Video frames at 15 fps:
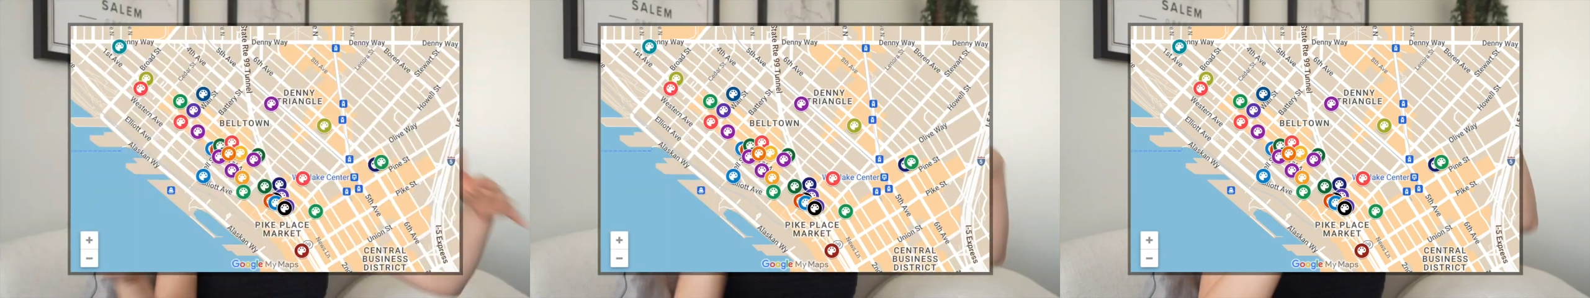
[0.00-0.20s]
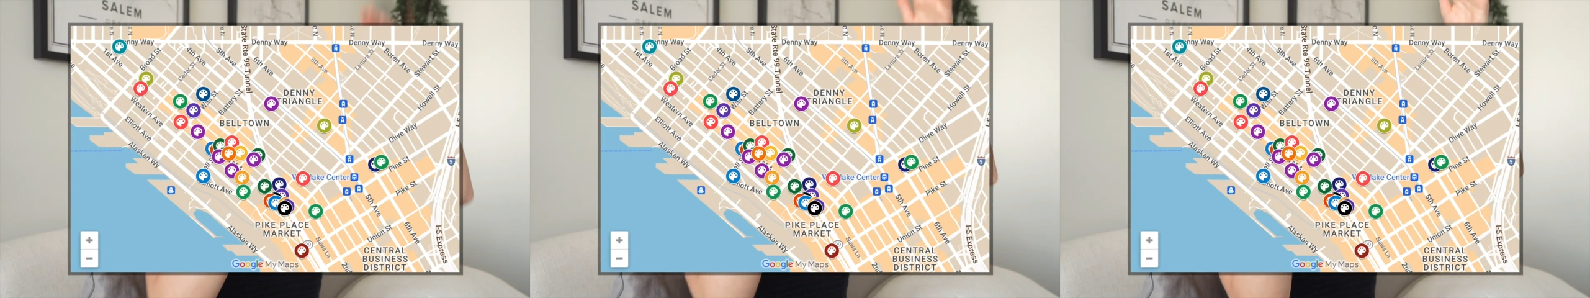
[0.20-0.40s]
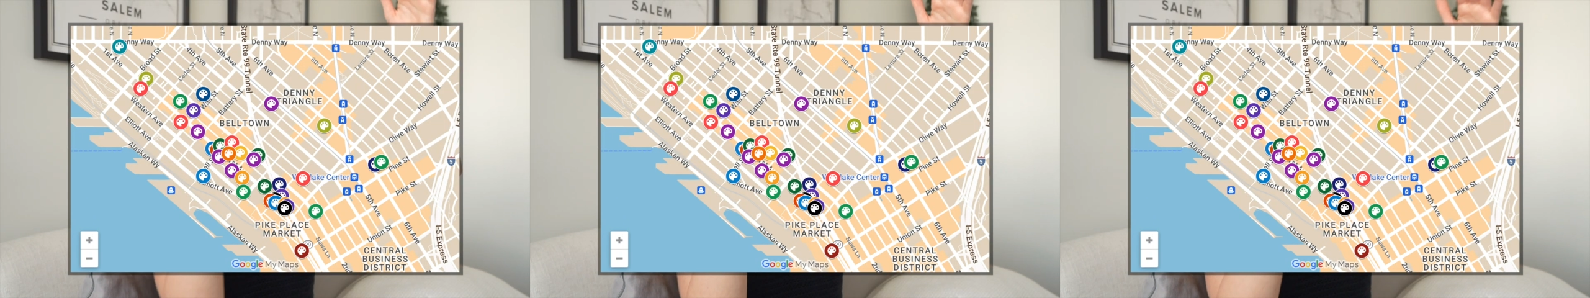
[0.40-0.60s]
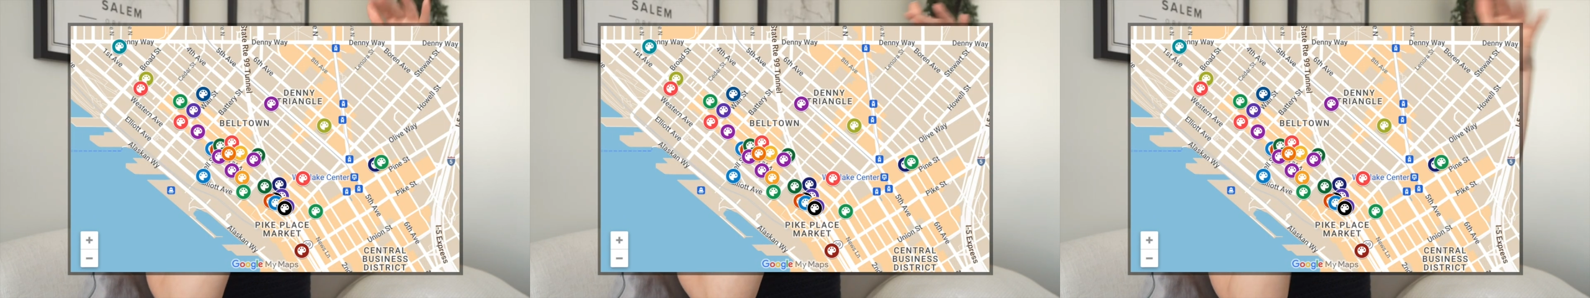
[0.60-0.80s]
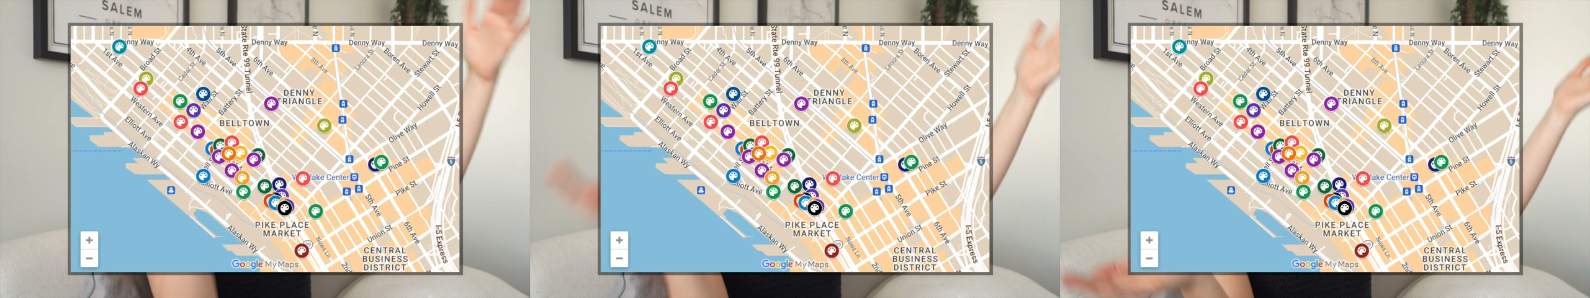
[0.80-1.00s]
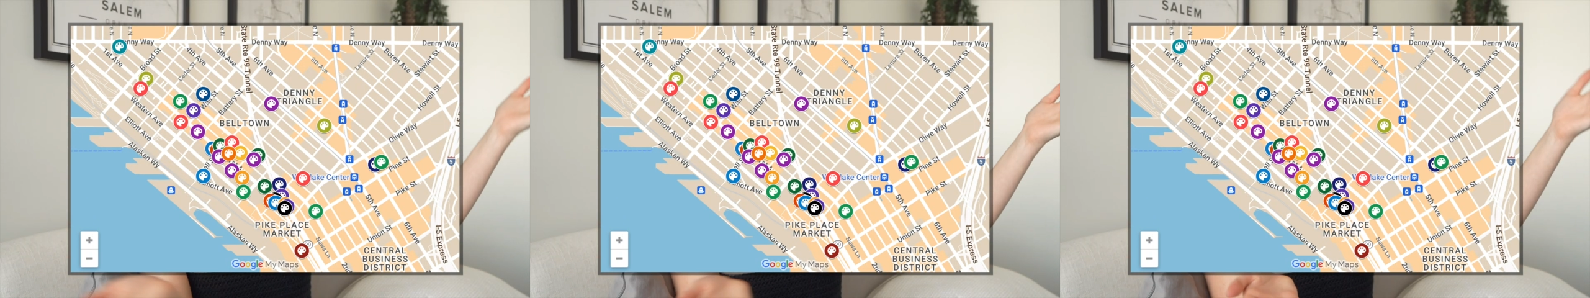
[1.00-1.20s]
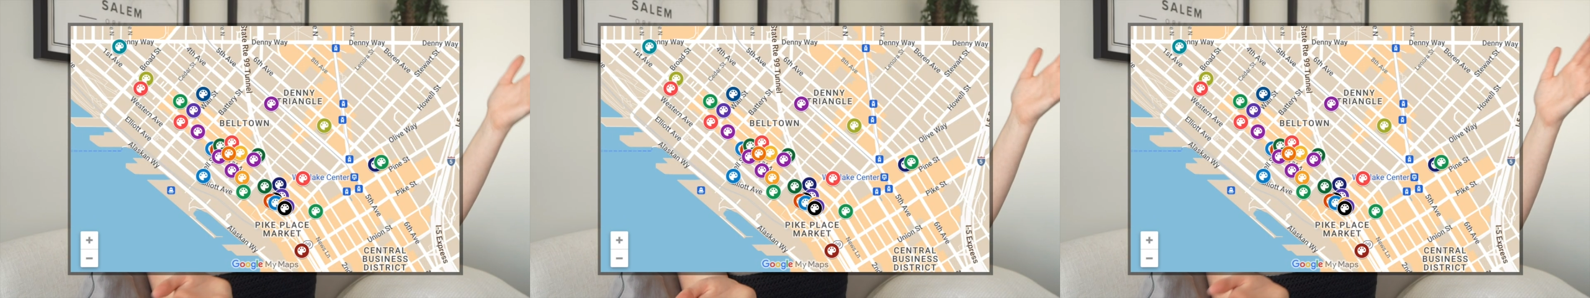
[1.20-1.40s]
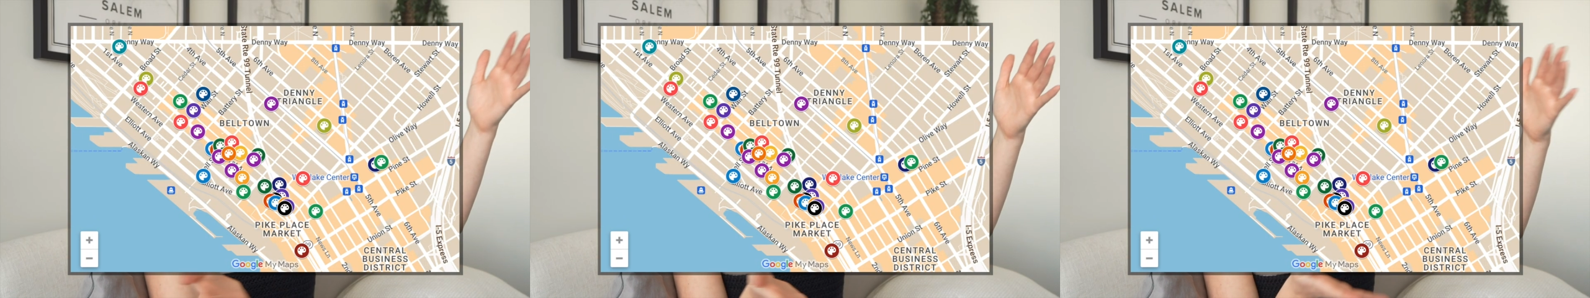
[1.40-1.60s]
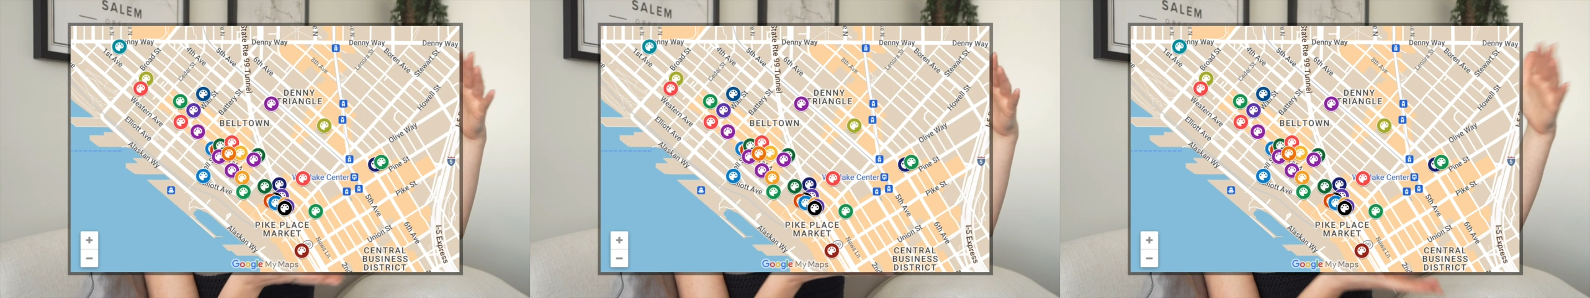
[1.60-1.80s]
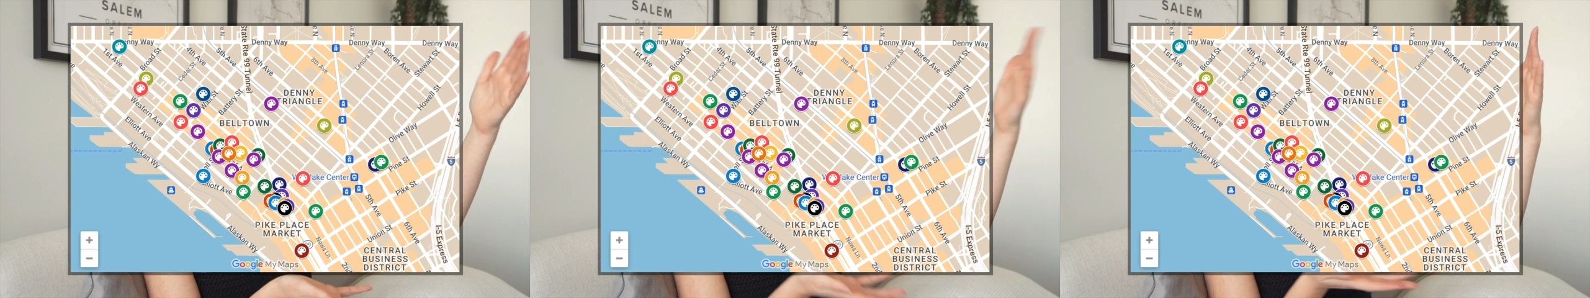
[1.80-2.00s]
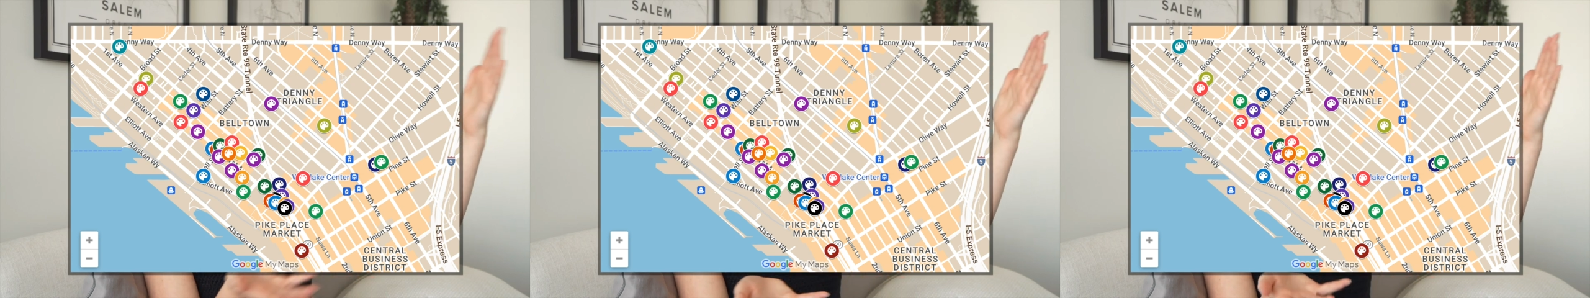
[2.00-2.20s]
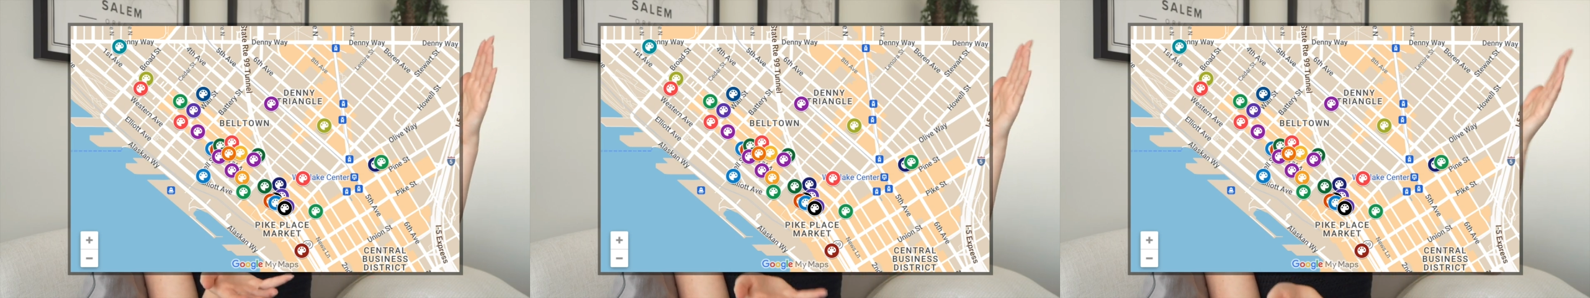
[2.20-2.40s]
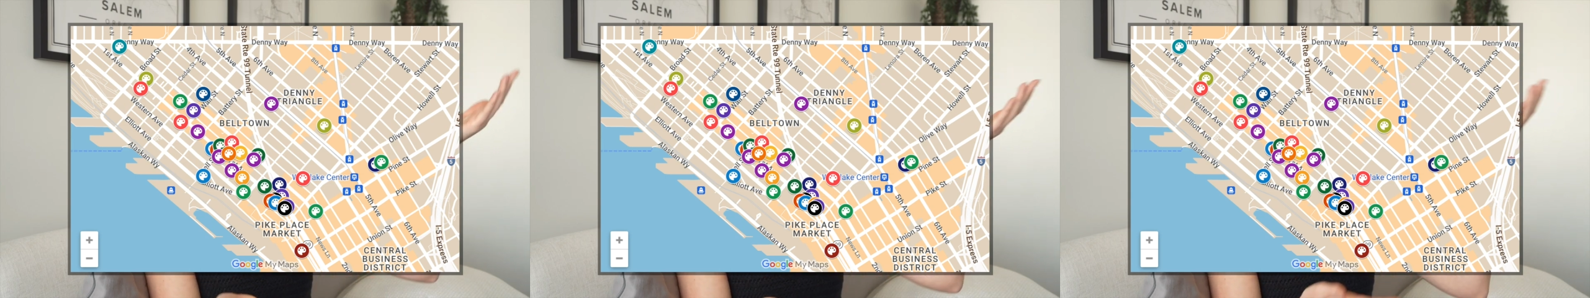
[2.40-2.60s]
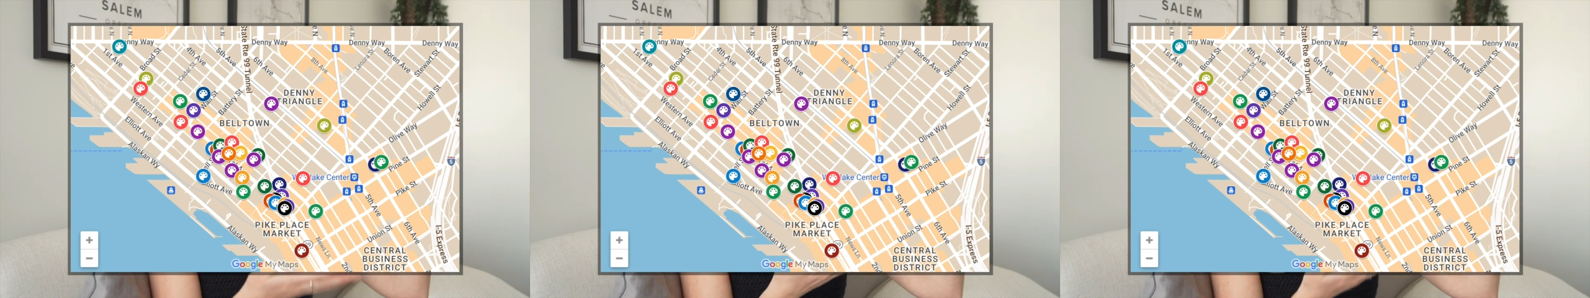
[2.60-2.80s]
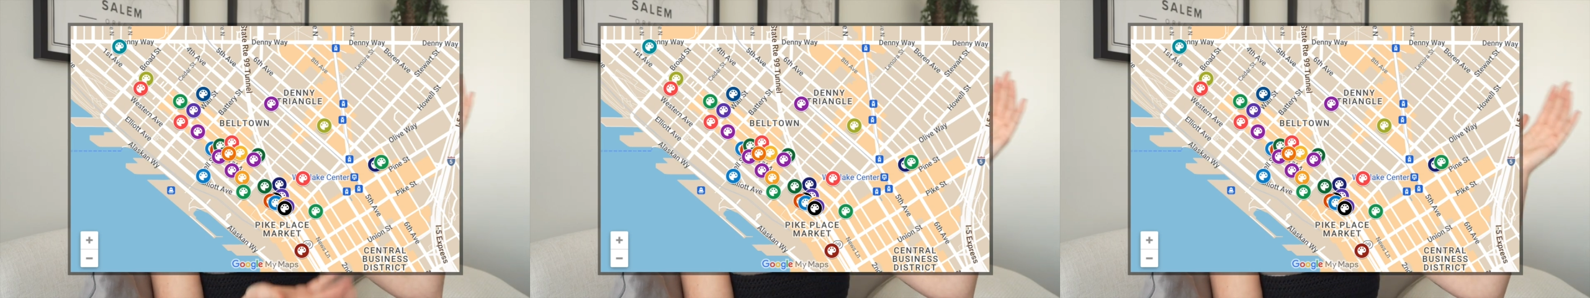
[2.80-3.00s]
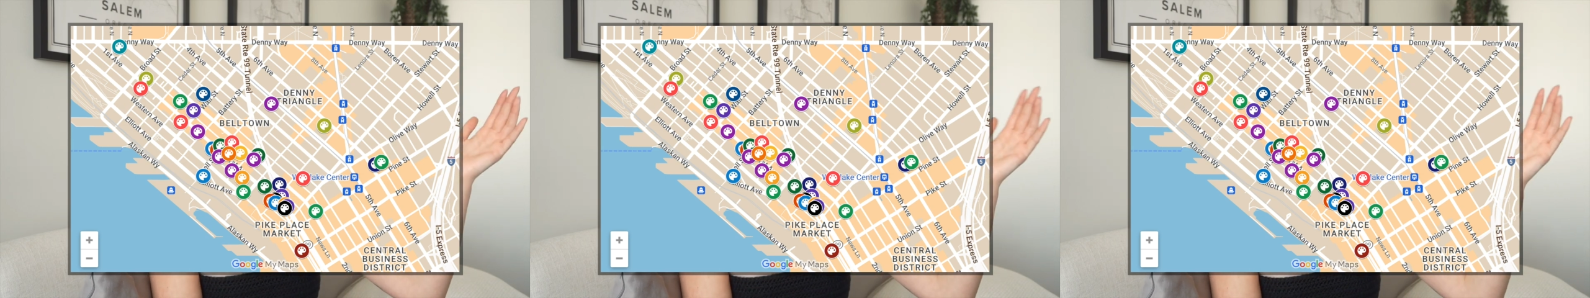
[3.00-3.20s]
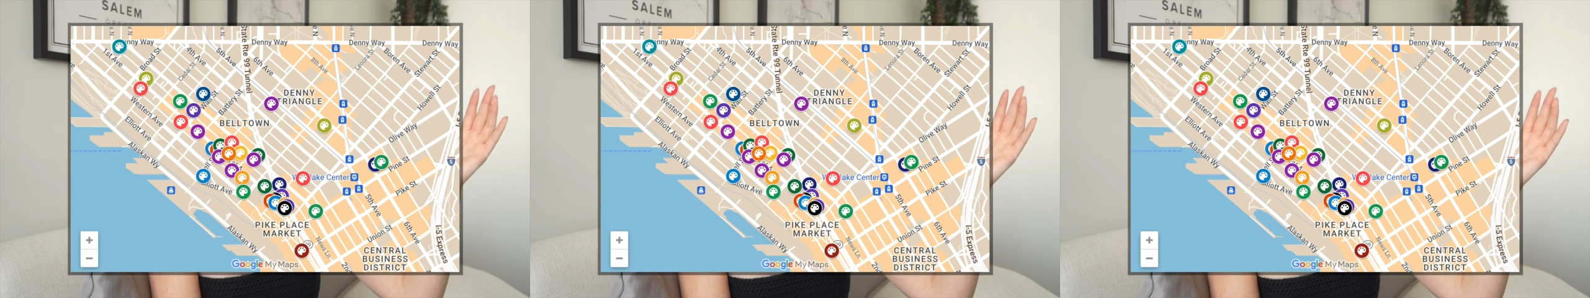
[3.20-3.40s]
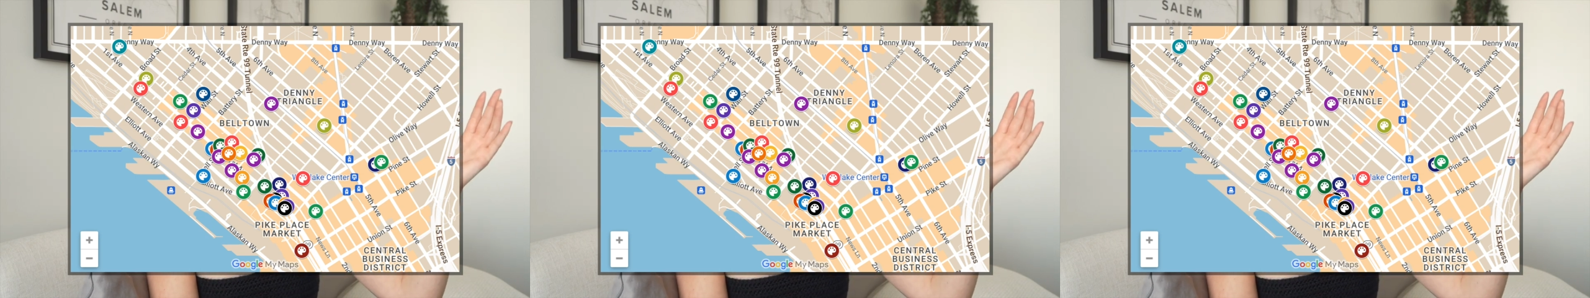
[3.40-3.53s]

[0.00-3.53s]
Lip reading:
(no speaker visible)